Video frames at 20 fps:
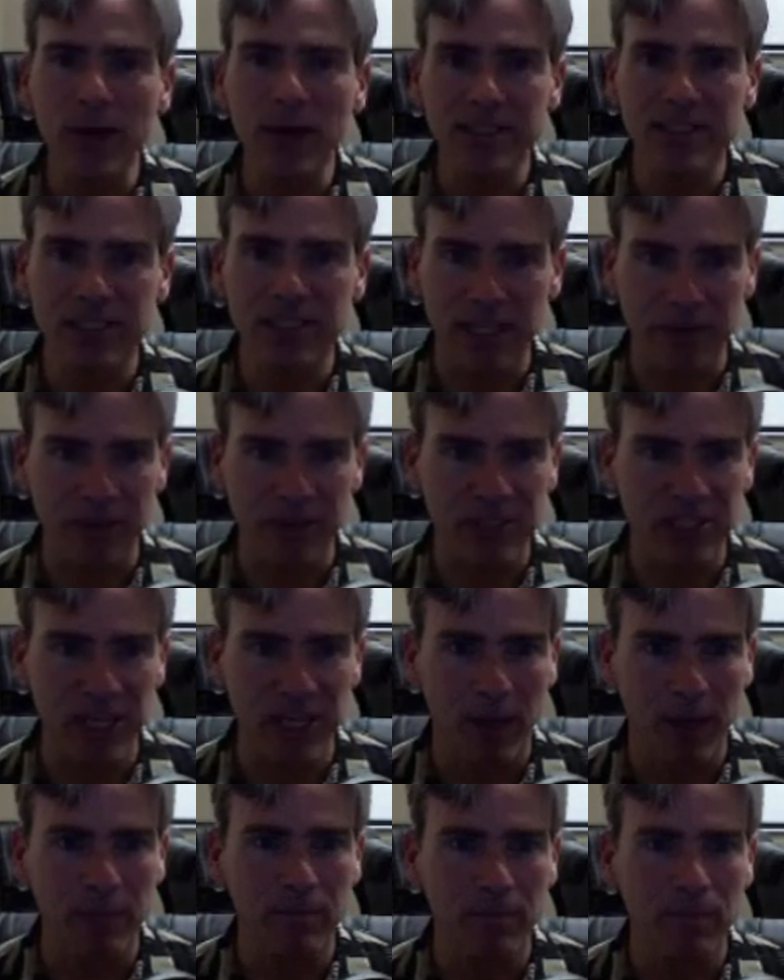let's go ahead and
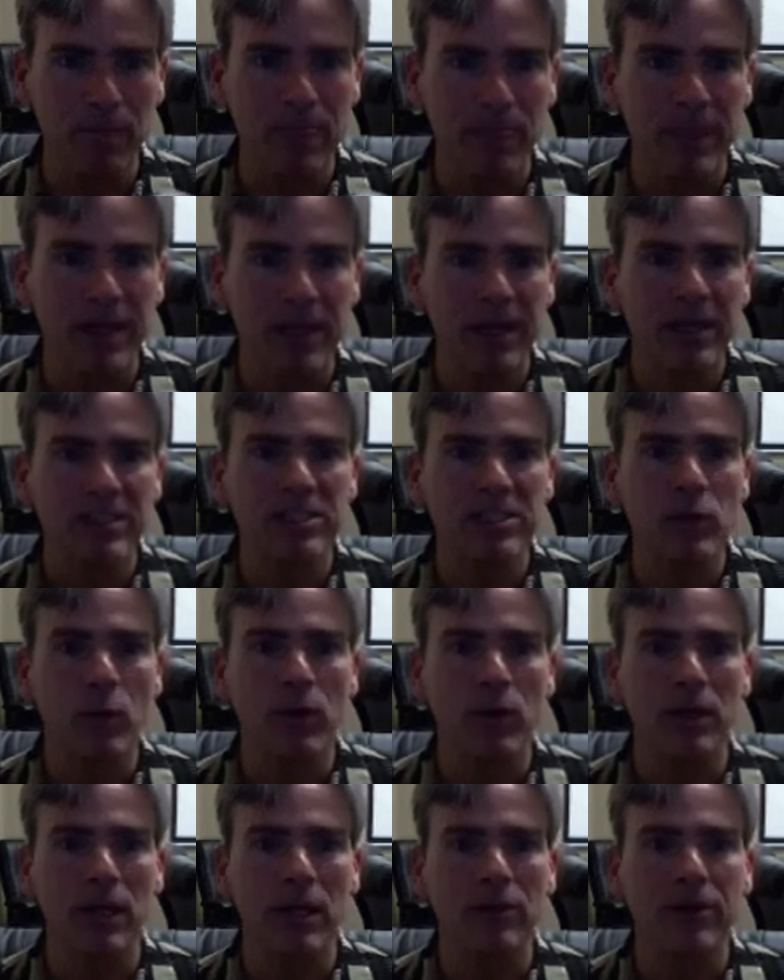set this up.
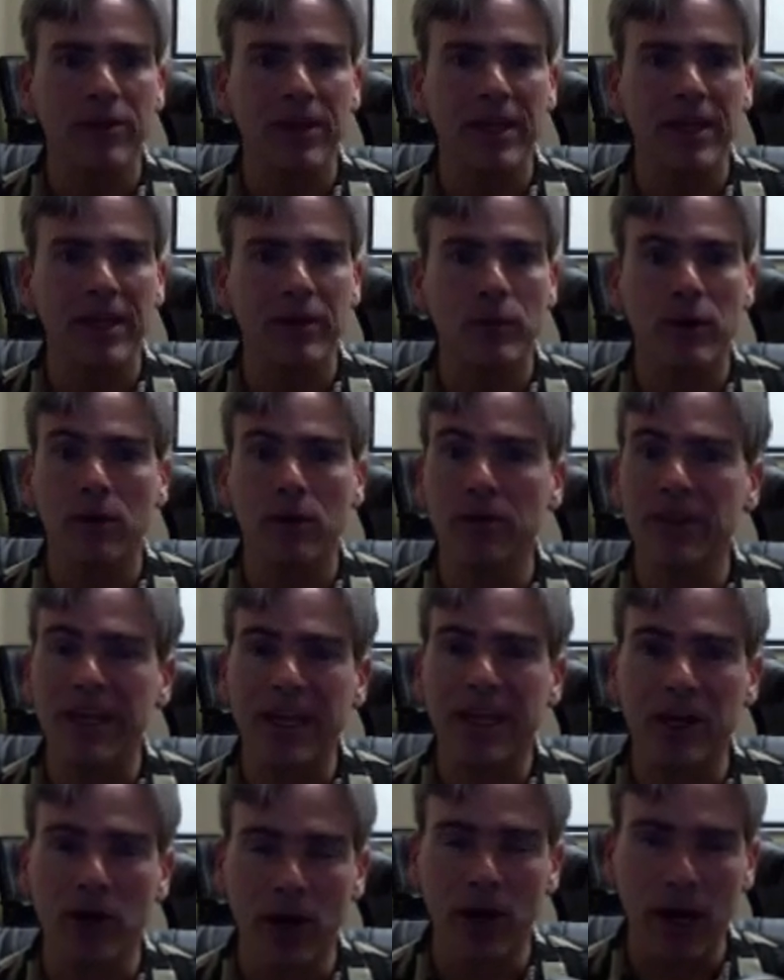So we'll go to the
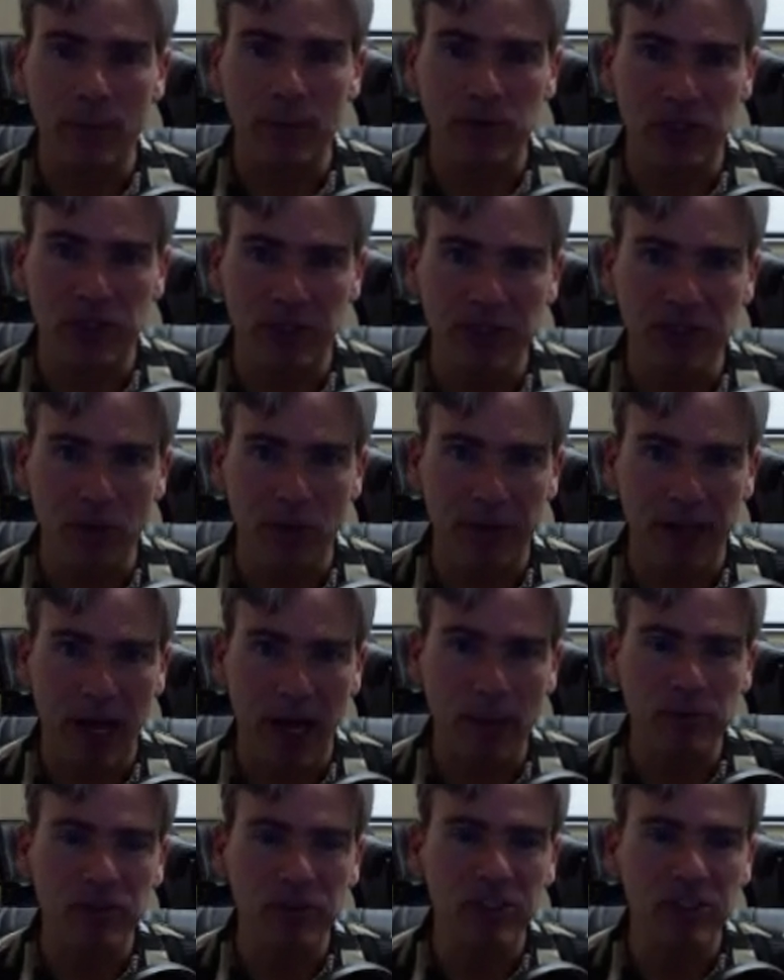gear
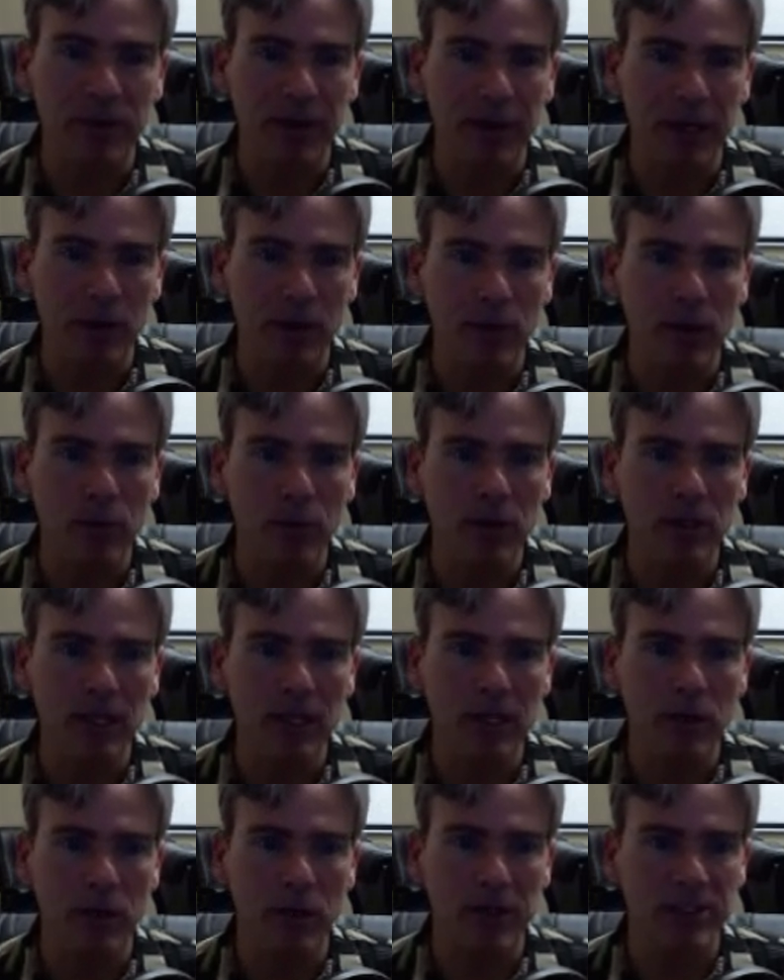option or the options menu,
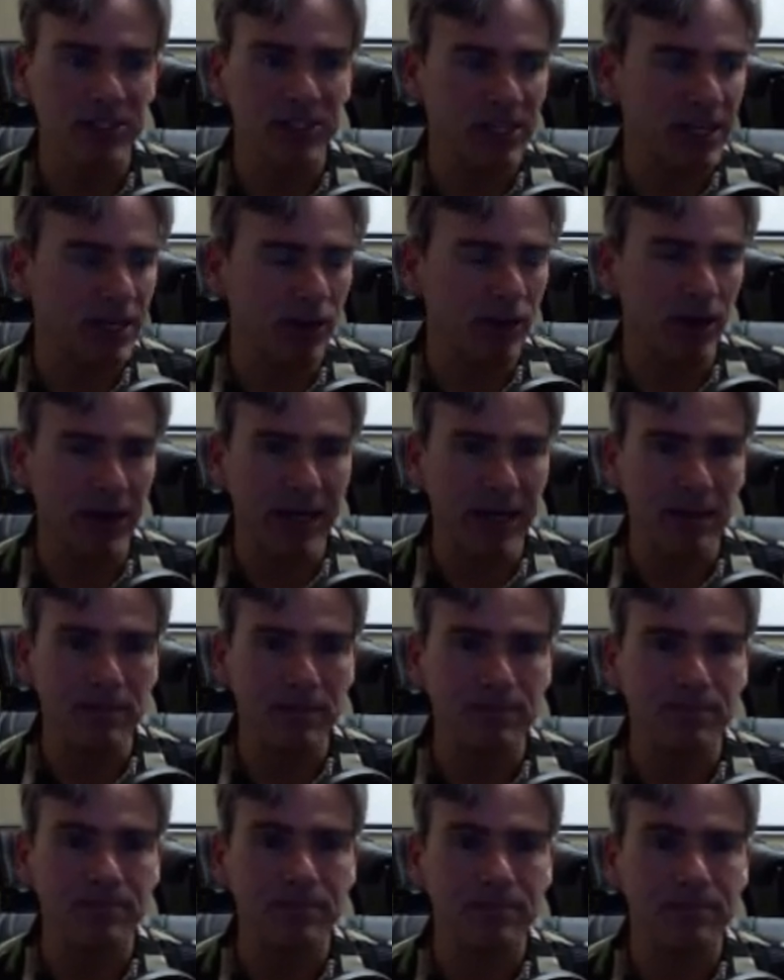and we'll click on
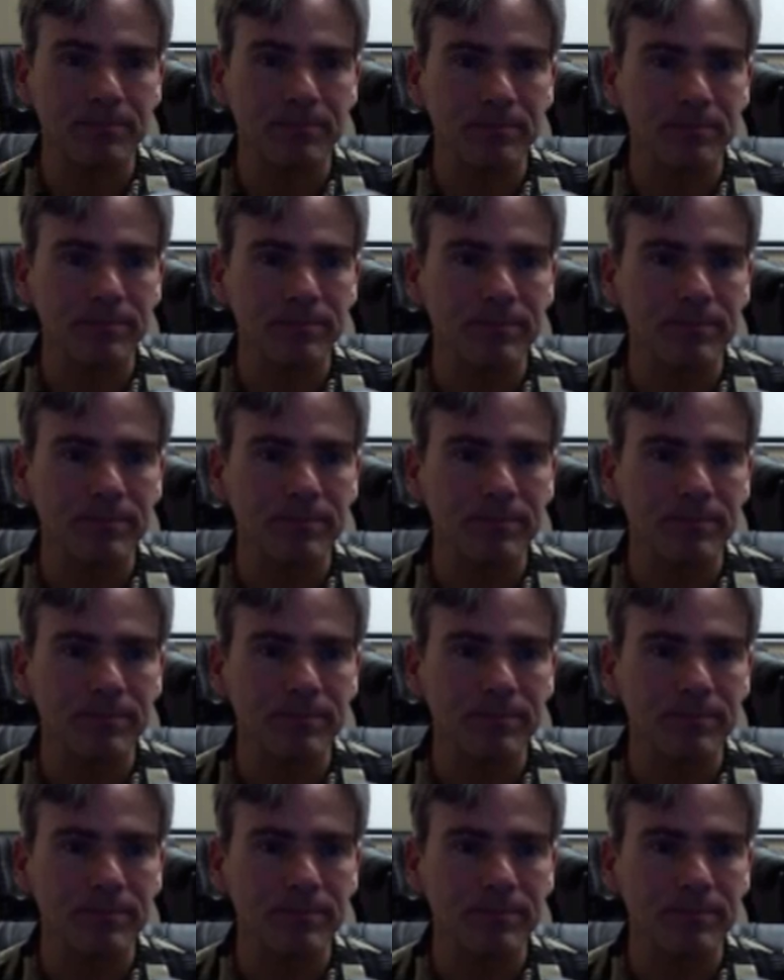security.